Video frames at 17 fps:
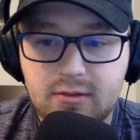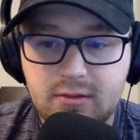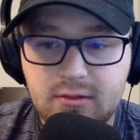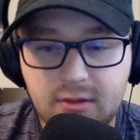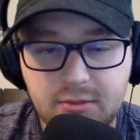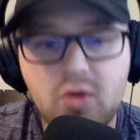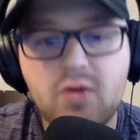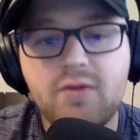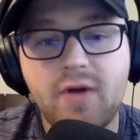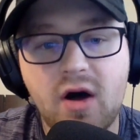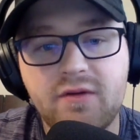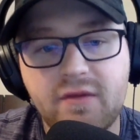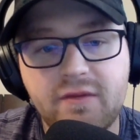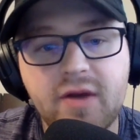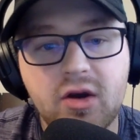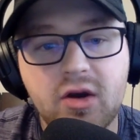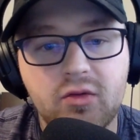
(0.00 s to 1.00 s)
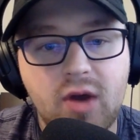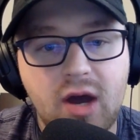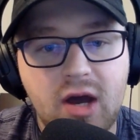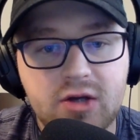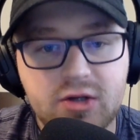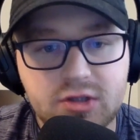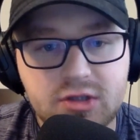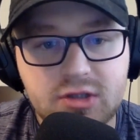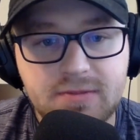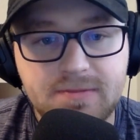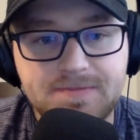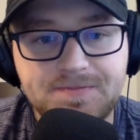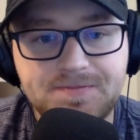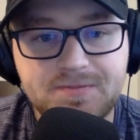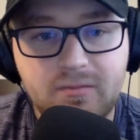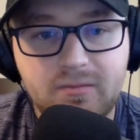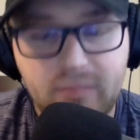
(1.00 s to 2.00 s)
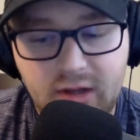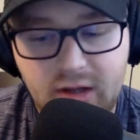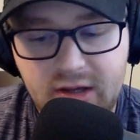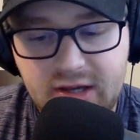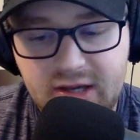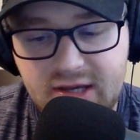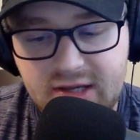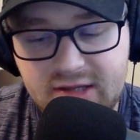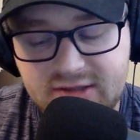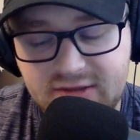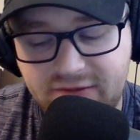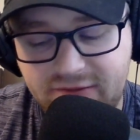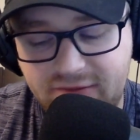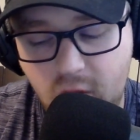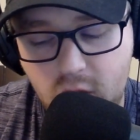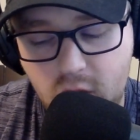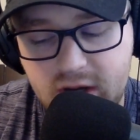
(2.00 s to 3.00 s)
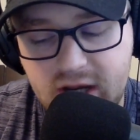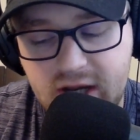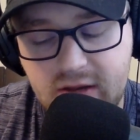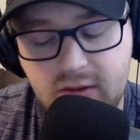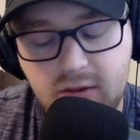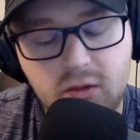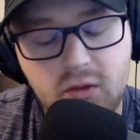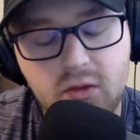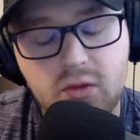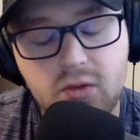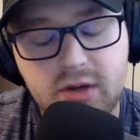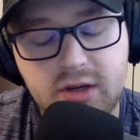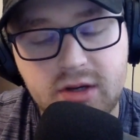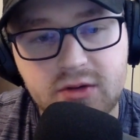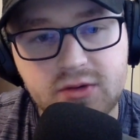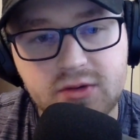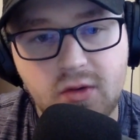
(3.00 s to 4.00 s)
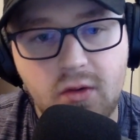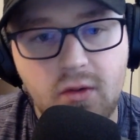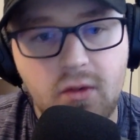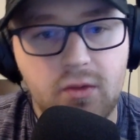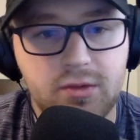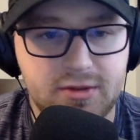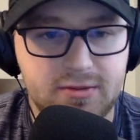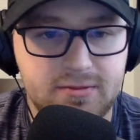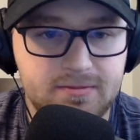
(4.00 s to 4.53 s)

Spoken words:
to move off of Aaron Rodgers. He is 42 years old.